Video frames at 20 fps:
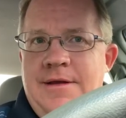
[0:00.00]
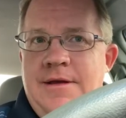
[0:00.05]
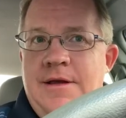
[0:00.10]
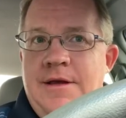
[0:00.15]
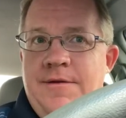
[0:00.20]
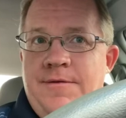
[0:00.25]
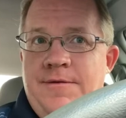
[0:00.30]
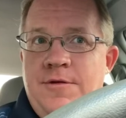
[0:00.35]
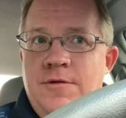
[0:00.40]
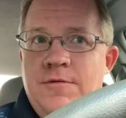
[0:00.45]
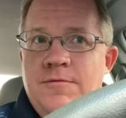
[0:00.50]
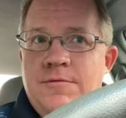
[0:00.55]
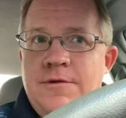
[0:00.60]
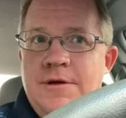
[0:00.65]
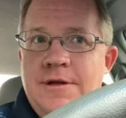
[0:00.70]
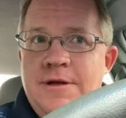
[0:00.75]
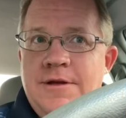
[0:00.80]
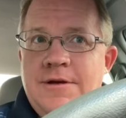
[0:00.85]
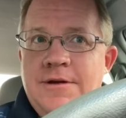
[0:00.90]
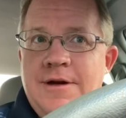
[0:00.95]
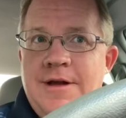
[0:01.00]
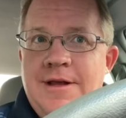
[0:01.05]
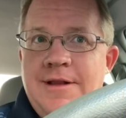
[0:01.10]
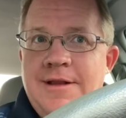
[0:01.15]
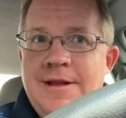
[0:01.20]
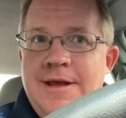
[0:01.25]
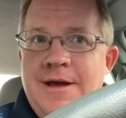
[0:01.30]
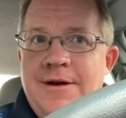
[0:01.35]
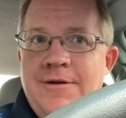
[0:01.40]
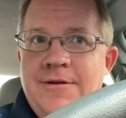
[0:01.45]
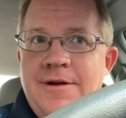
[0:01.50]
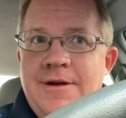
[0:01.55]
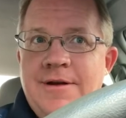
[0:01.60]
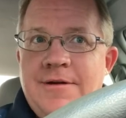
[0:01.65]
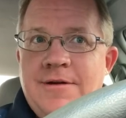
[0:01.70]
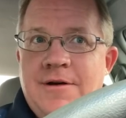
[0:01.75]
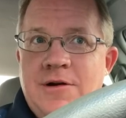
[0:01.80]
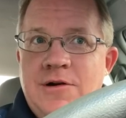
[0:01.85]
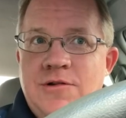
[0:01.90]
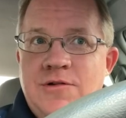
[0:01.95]
If you're really good at lettering,
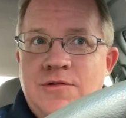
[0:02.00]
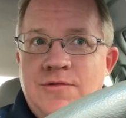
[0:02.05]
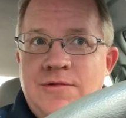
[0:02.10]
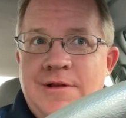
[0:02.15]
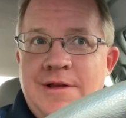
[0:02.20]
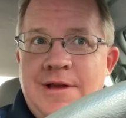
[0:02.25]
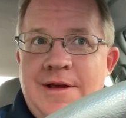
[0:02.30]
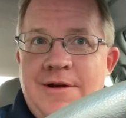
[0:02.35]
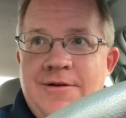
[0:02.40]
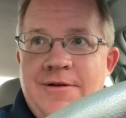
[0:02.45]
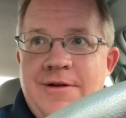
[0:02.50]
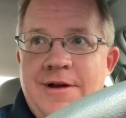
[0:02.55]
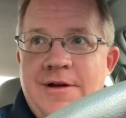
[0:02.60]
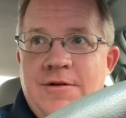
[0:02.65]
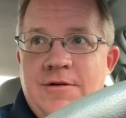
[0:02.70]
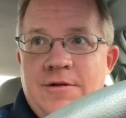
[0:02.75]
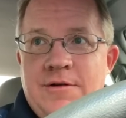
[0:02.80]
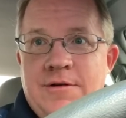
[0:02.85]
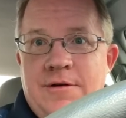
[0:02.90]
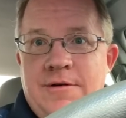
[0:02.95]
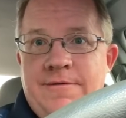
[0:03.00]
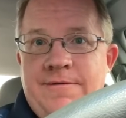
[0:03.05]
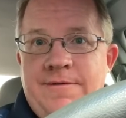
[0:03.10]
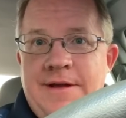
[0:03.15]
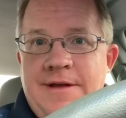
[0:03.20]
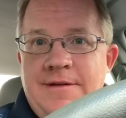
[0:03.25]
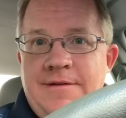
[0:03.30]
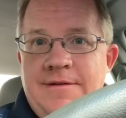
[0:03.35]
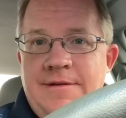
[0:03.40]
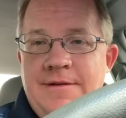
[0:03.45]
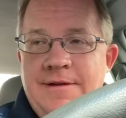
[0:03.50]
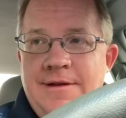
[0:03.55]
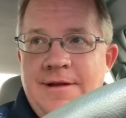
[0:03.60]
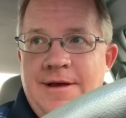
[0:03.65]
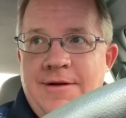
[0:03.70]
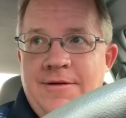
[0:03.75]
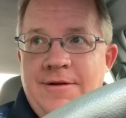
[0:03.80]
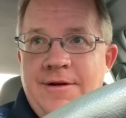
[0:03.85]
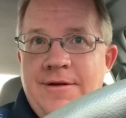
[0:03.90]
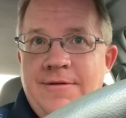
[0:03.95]
cartoon lettering or fancy
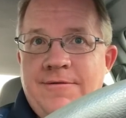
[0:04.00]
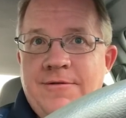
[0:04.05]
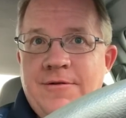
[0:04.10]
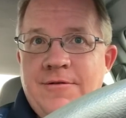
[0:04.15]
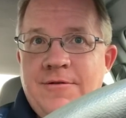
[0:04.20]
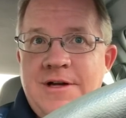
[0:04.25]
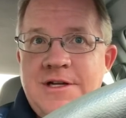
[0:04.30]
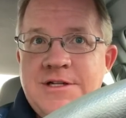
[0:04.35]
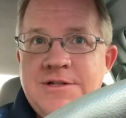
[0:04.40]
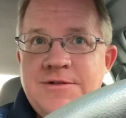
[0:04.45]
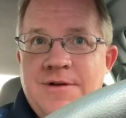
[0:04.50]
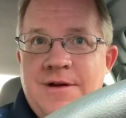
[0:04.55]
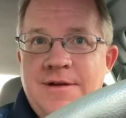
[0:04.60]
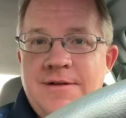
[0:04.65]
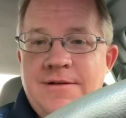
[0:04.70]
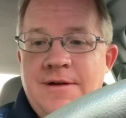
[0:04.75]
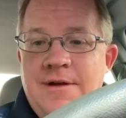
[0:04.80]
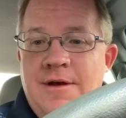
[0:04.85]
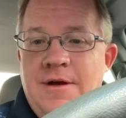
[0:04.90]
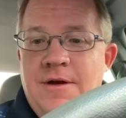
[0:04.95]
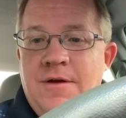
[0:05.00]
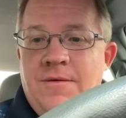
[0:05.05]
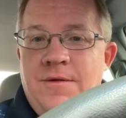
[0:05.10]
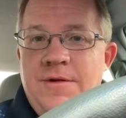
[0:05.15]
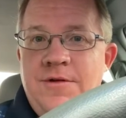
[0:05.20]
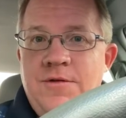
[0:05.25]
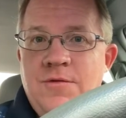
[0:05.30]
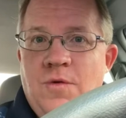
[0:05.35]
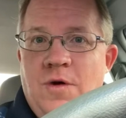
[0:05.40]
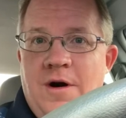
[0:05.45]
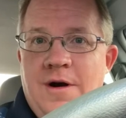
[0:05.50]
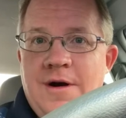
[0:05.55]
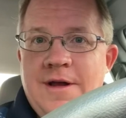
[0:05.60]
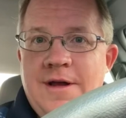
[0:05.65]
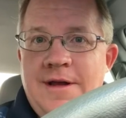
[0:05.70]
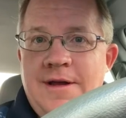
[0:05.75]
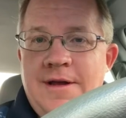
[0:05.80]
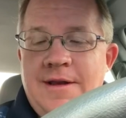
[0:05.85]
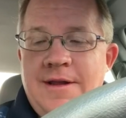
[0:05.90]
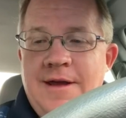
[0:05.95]
lettering for restaurants, when you walk
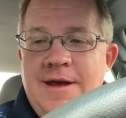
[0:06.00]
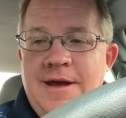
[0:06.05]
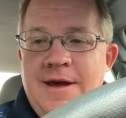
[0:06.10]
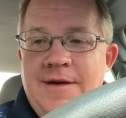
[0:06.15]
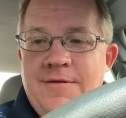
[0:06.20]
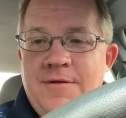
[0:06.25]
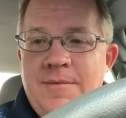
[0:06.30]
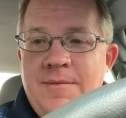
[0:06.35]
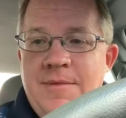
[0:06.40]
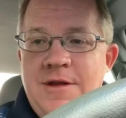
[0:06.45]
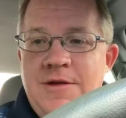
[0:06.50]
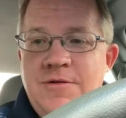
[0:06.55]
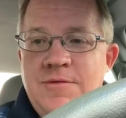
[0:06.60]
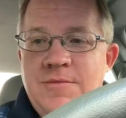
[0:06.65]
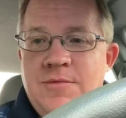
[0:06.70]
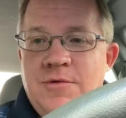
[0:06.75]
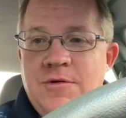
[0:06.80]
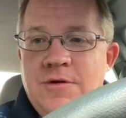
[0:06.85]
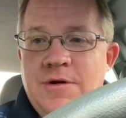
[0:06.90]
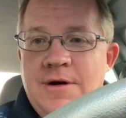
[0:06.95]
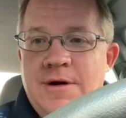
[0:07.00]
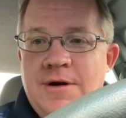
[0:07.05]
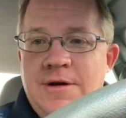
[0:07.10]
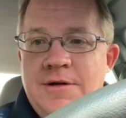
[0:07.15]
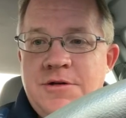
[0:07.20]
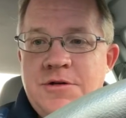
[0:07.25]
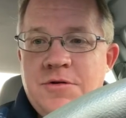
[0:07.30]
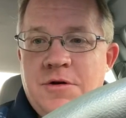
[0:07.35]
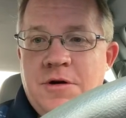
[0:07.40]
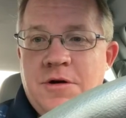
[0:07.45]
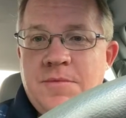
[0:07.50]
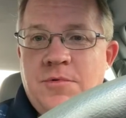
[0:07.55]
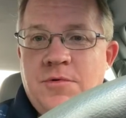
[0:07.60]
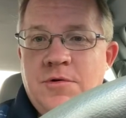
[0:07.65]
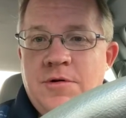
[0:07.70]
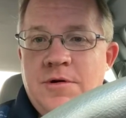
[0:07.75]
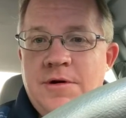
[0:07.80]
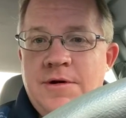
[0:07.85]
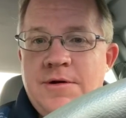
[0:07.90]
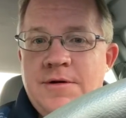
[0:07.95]
in, they have a menu board, a
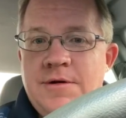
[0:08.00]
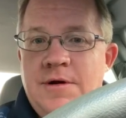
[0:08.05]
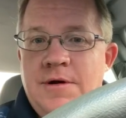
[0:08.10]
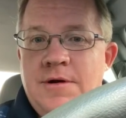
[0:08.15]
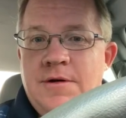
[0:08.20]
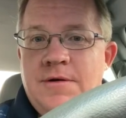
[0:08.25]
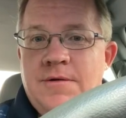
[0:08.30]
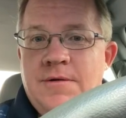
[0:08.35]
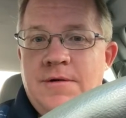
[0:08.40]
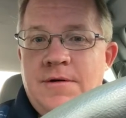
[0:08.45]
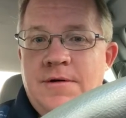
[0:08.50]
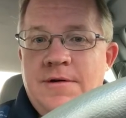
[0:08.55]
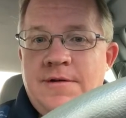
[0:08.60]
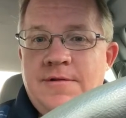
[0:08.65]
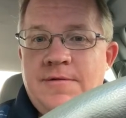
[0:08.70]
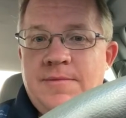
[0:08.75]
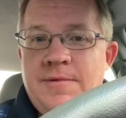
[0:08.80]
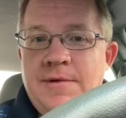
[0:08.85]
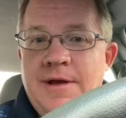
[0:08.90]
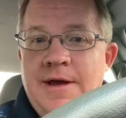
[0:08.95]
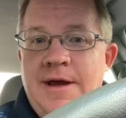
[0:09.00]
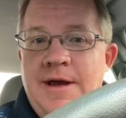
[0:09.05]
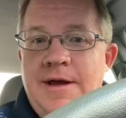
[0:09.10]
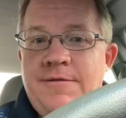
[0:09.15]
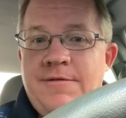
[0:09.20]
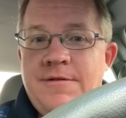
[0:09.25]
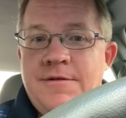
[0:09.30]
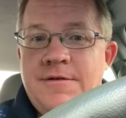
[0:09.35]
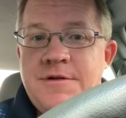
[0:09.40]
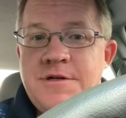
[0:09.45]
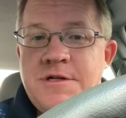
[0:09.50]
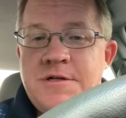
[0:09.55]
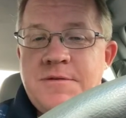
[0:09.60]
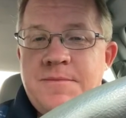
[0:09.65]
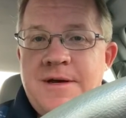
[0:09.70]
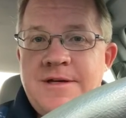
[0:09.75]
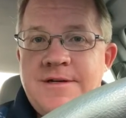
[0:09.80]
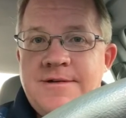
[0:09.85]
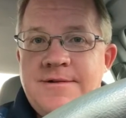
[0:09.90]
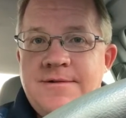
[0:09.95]
chalkboard or a display for their
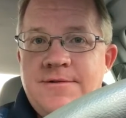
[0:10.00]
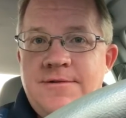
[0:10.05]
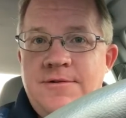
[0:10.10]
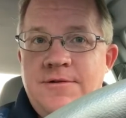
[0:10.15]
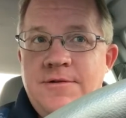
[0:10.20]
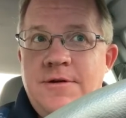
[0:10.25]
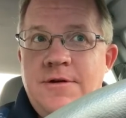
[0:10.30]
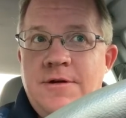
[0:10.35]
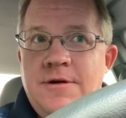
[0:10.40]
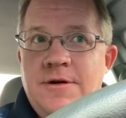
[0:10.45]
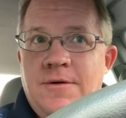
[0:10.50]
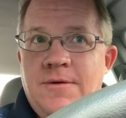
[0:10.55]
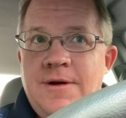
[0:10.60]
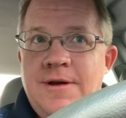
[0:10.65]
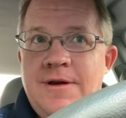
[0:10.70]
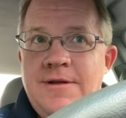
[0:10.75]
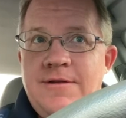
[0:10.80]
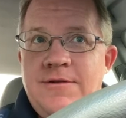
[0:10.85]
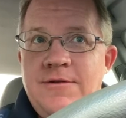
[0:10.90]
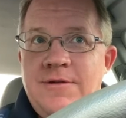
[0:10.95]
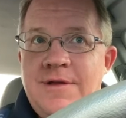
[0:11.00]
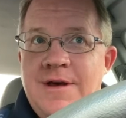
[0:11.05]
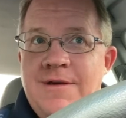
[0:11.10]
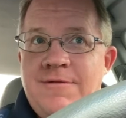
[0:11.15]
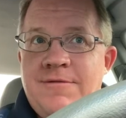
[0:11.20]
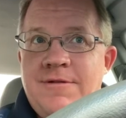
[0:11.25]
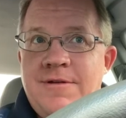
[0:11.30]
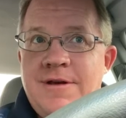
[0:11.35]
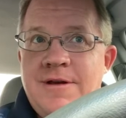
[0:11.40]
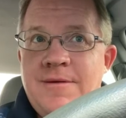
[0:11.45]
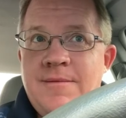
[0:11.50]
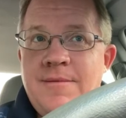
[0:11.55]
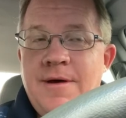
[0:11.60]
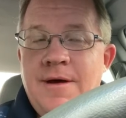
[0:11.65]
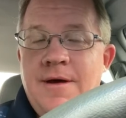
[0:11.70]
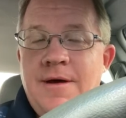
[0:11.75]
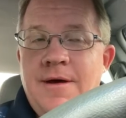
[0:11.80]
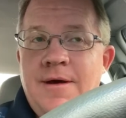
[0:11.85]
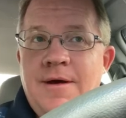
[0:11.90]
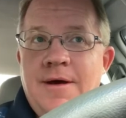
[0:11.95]
specials. You could go in and do that for them.
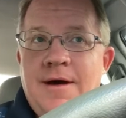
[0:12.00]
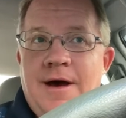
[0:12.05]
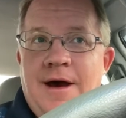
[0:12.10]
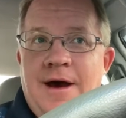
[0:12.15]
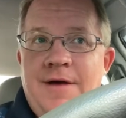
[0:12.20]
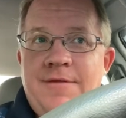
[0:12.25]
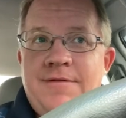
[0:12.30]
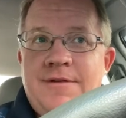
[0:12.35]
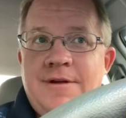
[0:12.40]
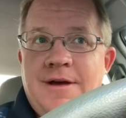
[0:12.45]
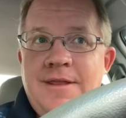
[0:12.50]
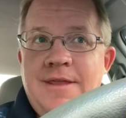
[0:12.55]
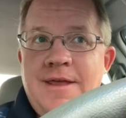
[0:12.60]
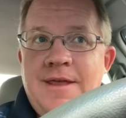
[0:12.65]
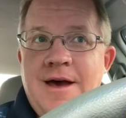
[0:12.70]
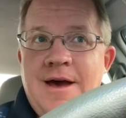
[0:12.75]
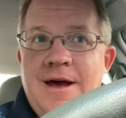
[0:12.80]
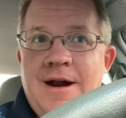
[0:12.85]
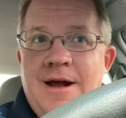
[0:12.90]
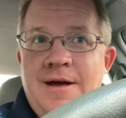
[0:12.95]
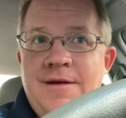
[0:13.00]
I've done that.